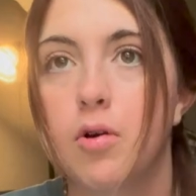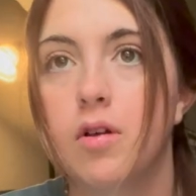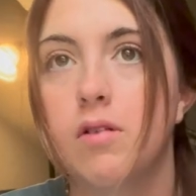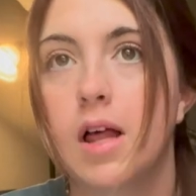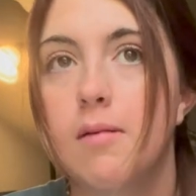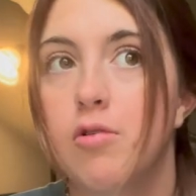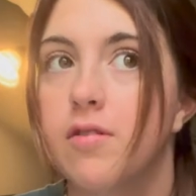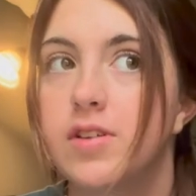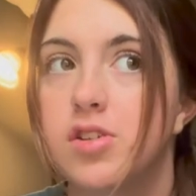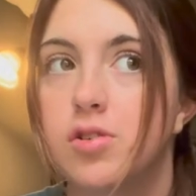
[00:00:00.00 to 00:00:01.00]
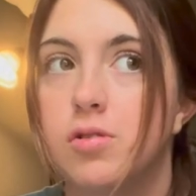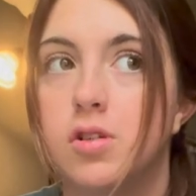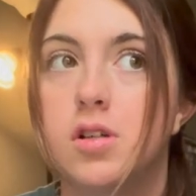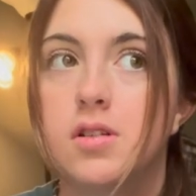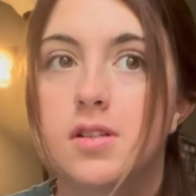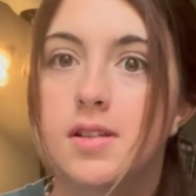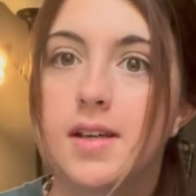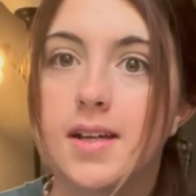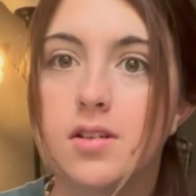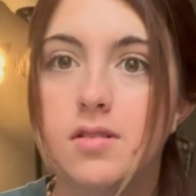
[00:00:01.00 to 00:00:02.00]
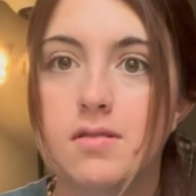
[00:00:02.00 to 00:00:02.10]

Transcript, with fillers: of a lot more physical like